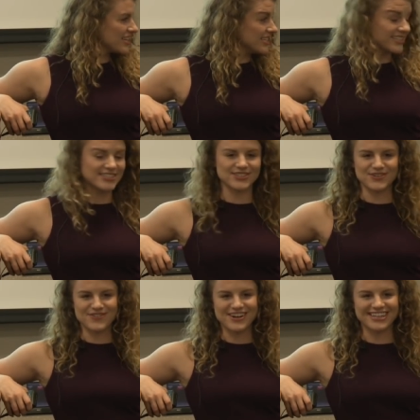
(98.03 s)
years so
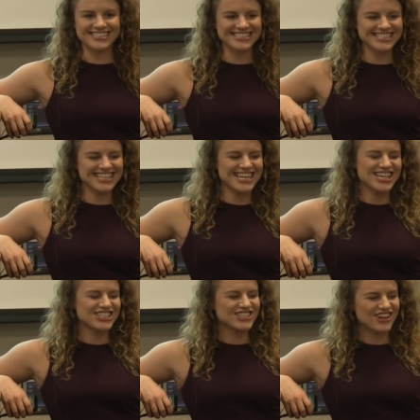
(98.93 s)
far.
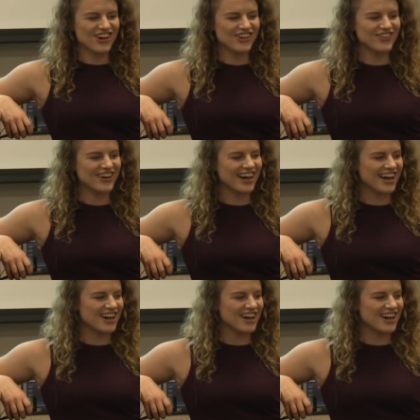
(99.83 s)
So